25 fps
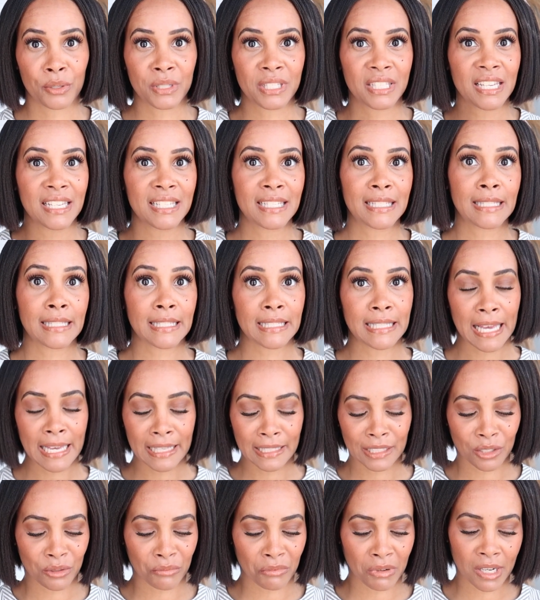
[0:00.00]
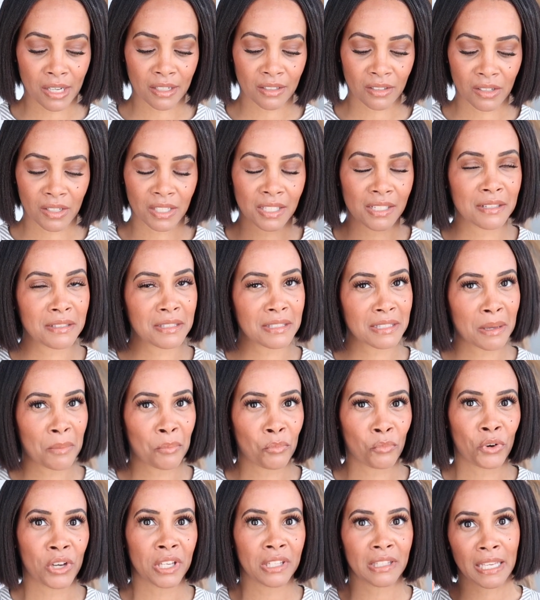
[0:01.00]
It says Saint Laurent on it
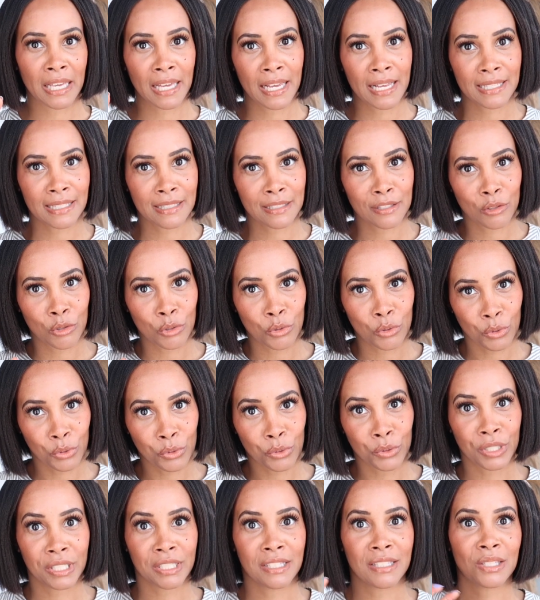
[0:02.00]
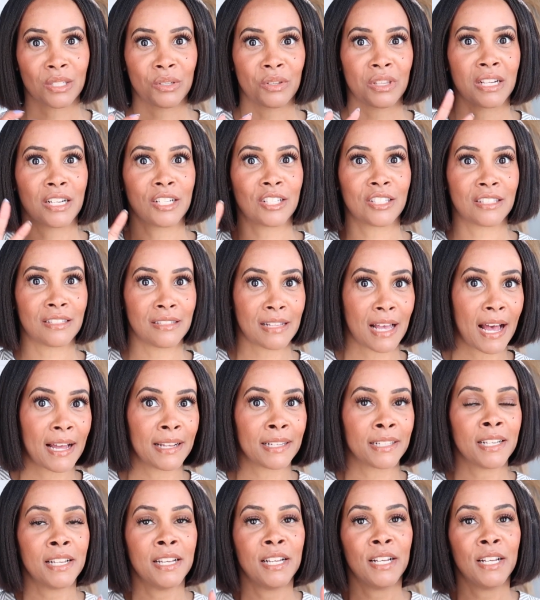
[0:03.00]
somewhat. The S is a little crooked so that it's not